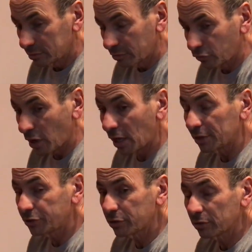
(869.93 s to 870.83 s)

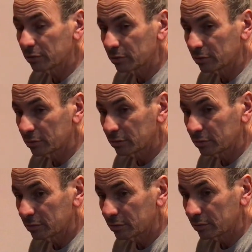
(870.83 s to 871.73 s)
rods
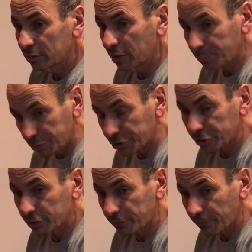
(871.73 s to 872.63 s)
and
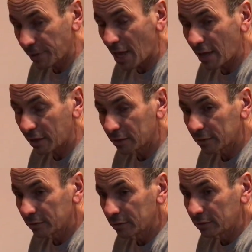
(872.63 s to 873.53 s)
pistons for that,
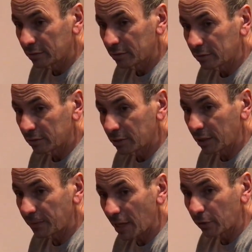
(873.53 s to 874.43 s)

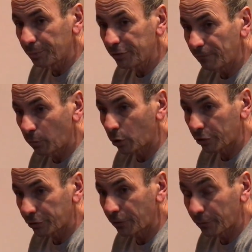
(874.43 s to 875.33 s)
and that'll be
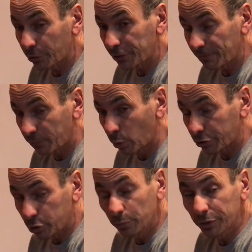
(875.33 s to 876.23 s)
434
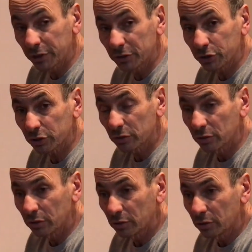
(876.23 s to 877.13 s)
cubic inch,
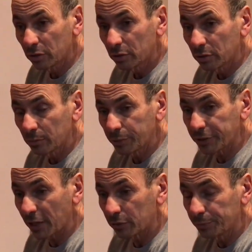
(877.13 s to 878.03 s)
but
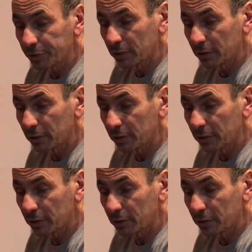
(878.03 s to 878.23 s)
that'll be